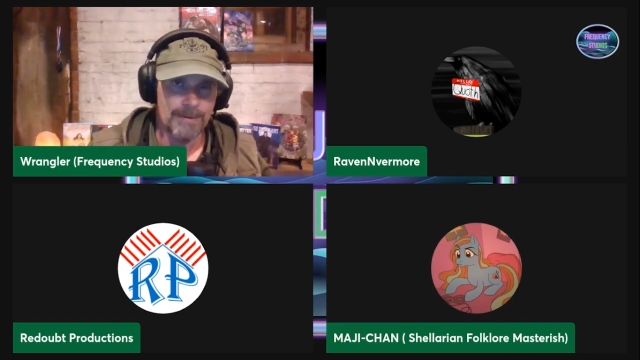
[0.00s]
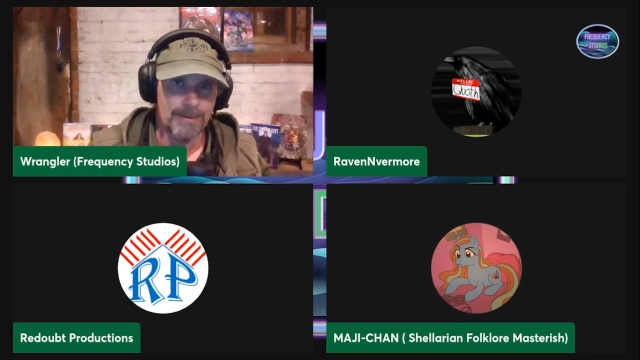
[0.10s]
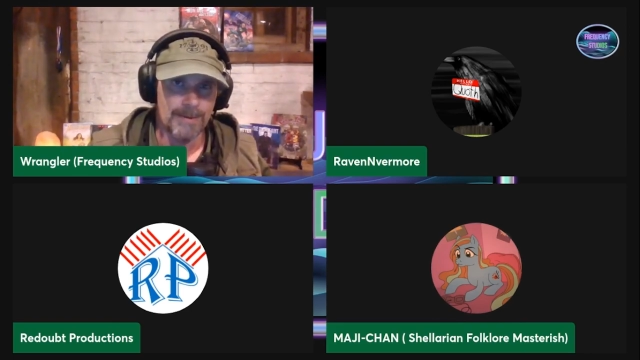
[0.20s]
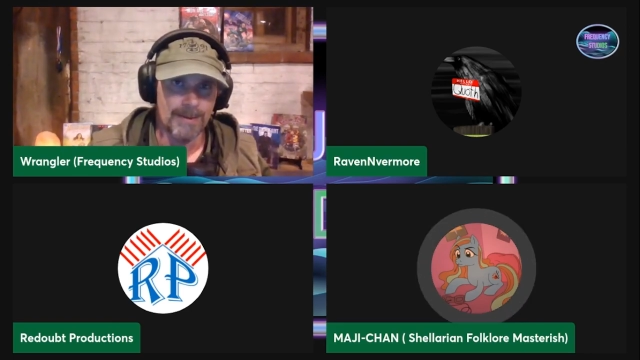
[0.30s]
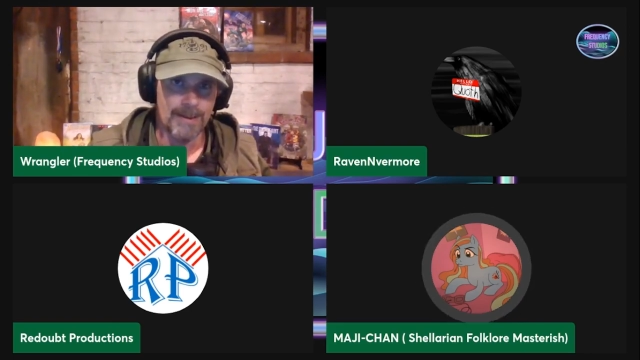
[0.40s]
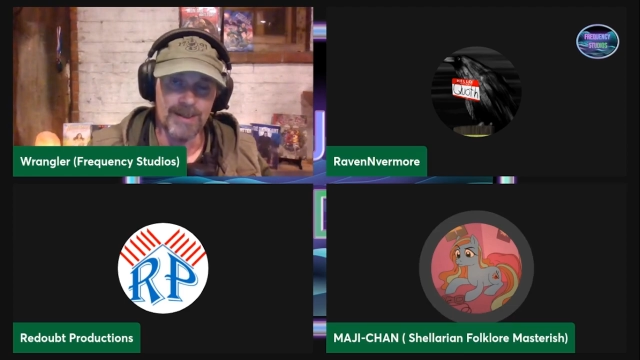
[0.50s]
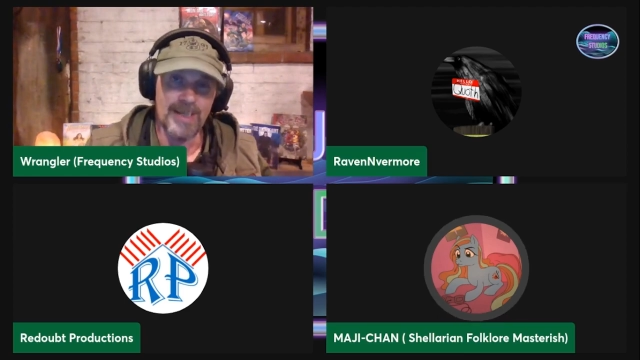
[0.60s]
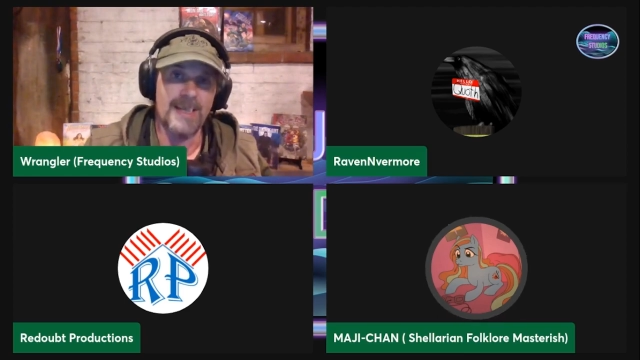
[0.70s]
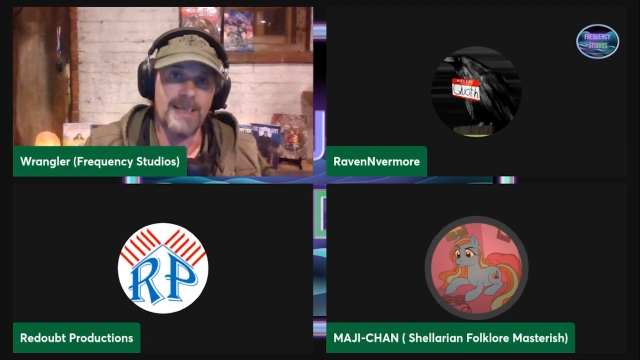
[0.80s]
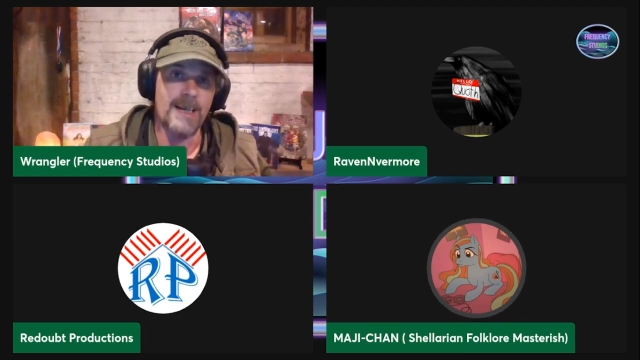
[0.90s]

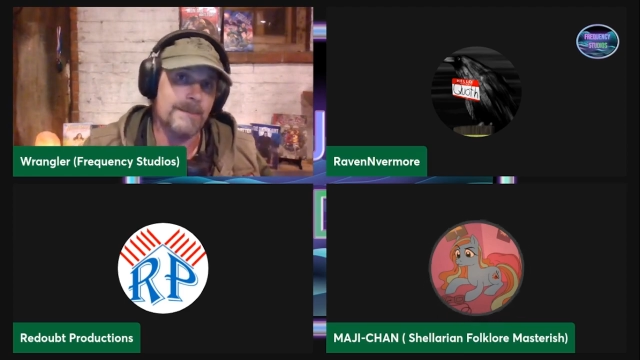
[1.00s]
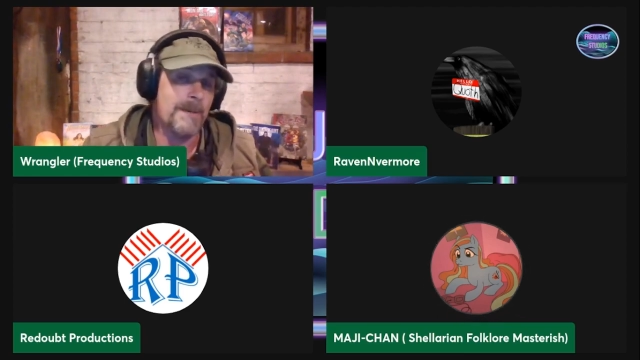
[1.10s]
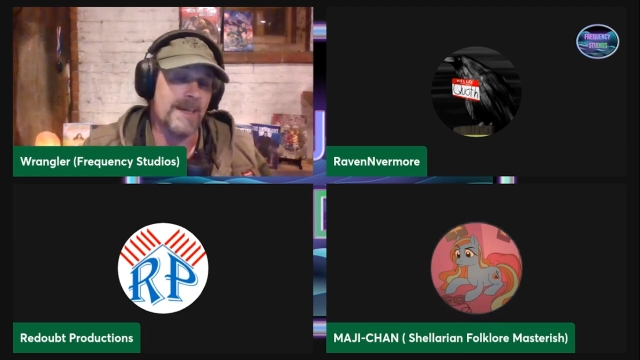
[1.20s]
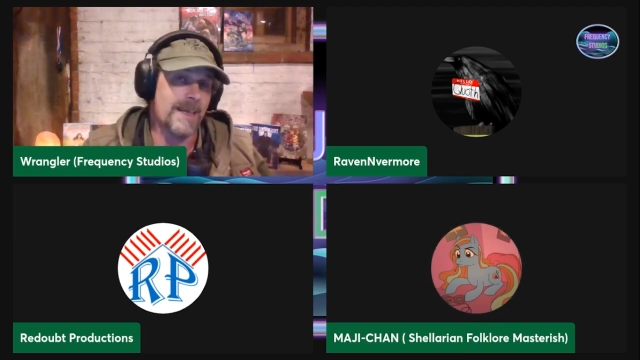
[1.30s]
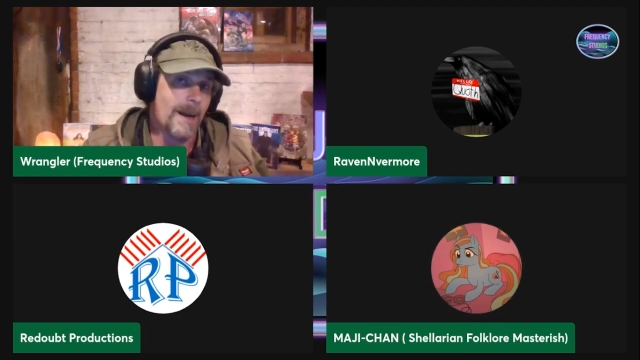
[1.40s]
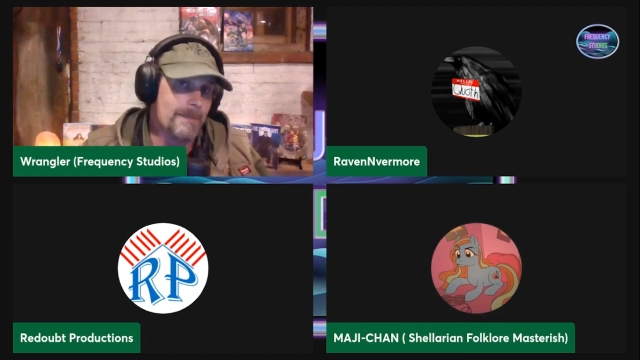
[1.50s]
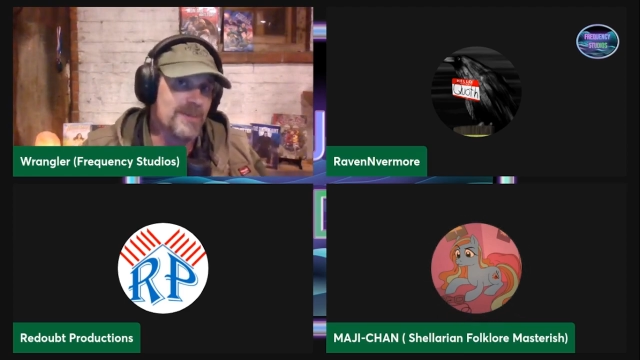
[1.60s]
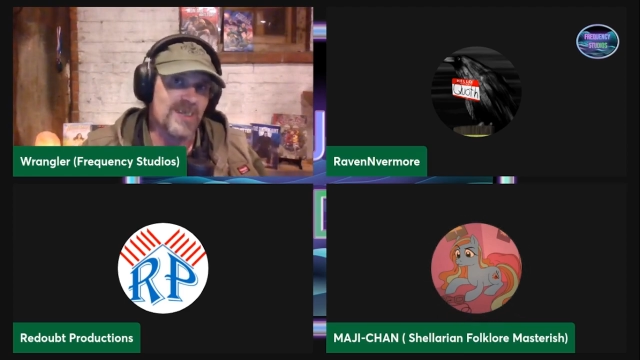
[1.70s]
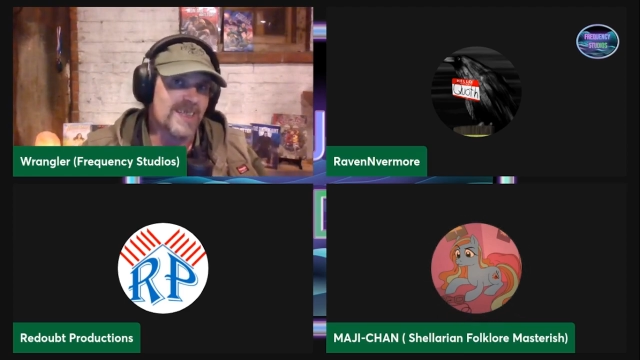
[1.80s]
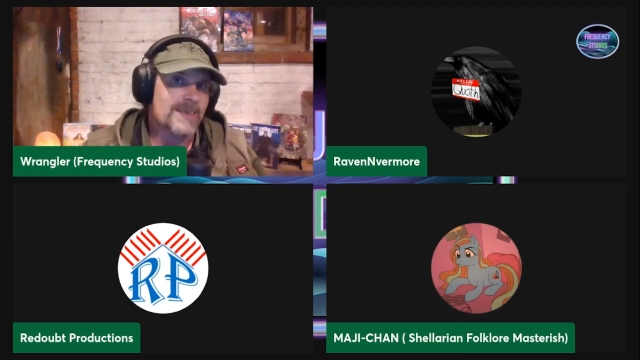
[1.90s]
It does pick up
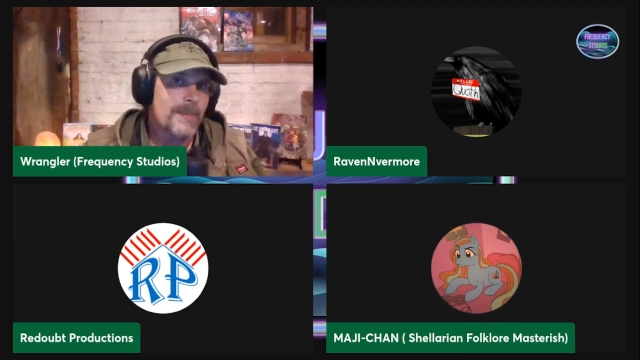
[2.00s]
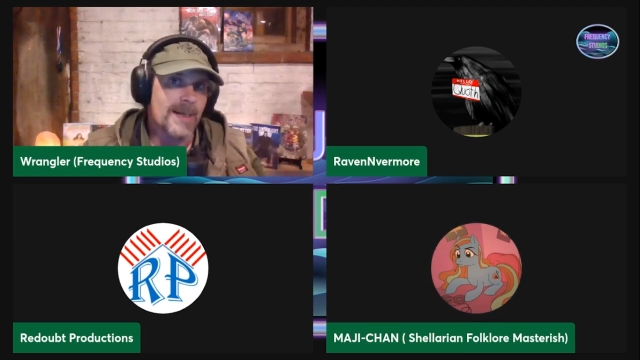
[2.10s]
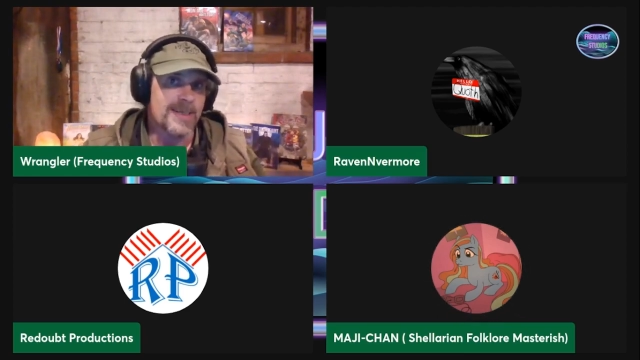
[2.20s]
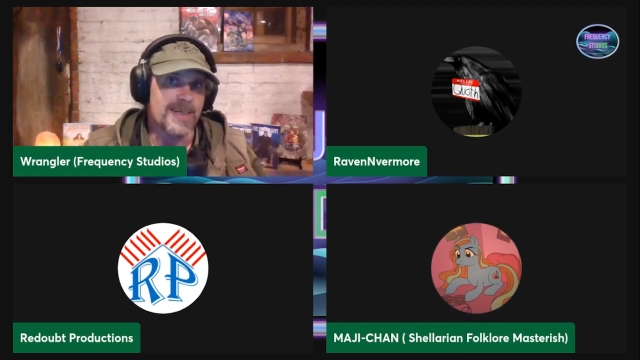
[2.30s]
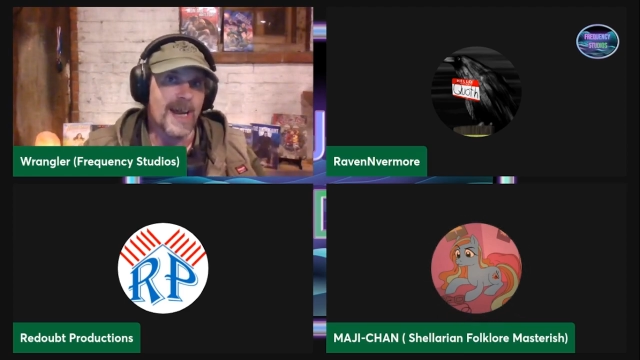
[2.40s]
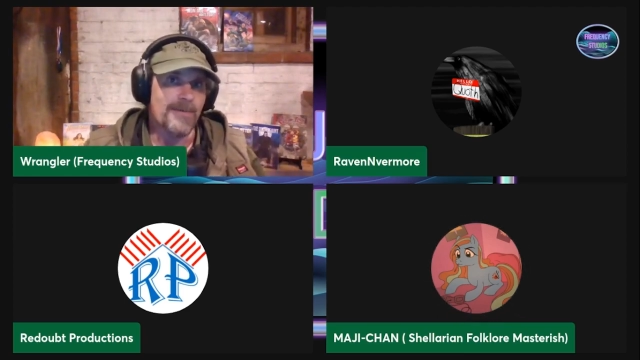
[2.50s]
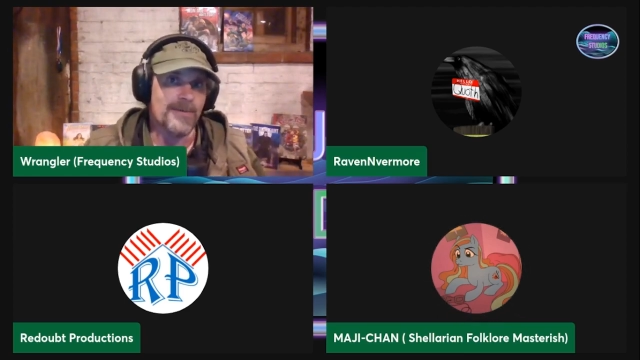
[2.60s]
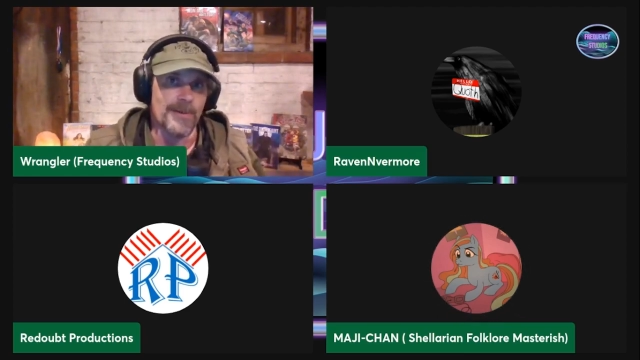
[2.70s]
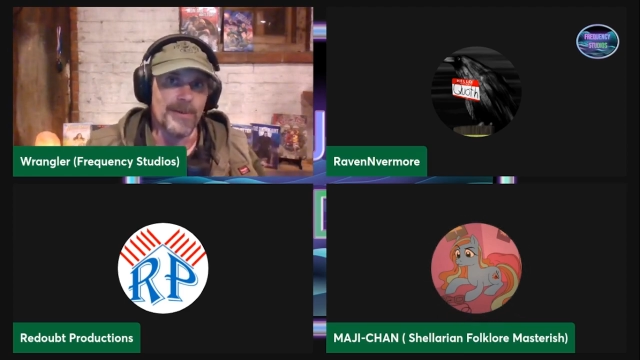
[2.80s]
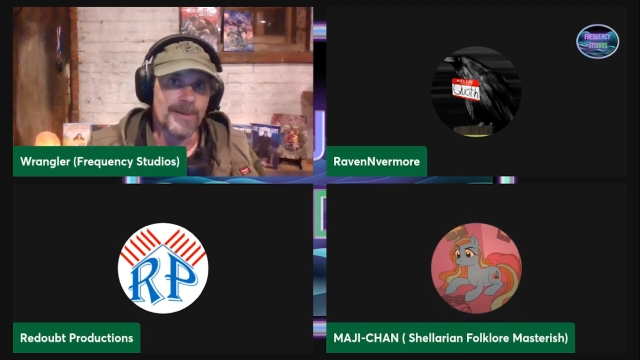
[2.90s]
6 months
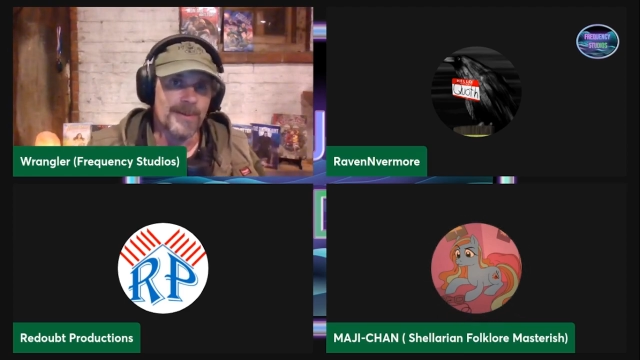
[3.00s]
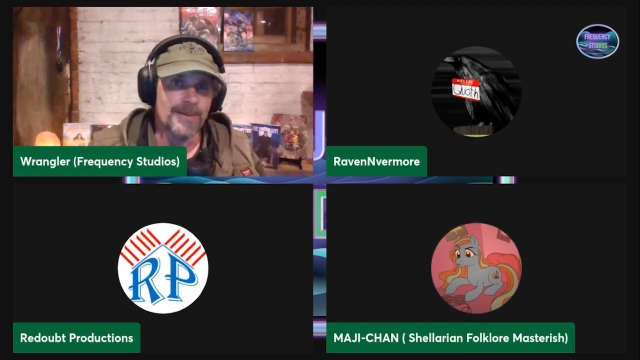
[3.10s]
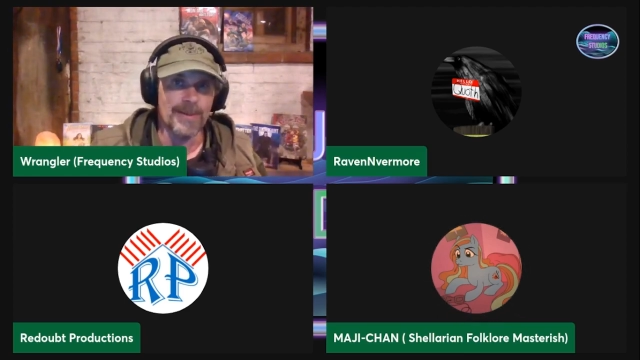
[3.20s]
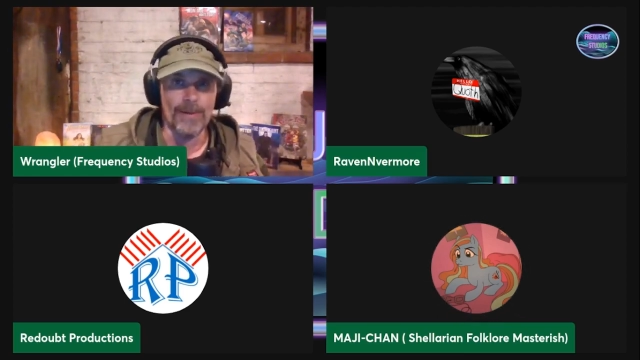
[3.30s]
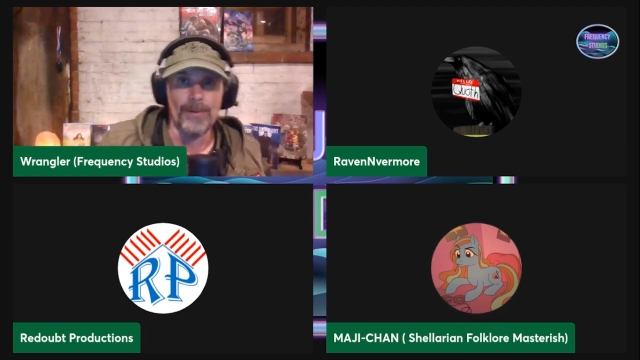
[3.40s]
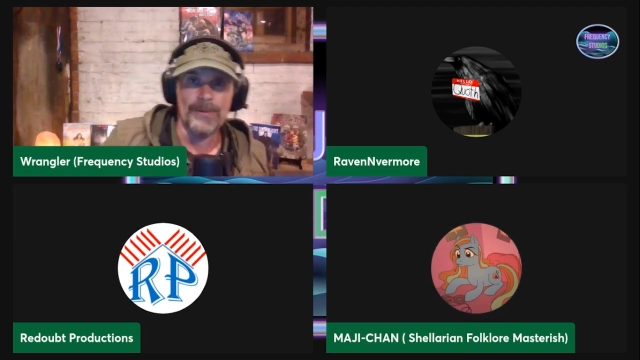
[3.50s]
after, so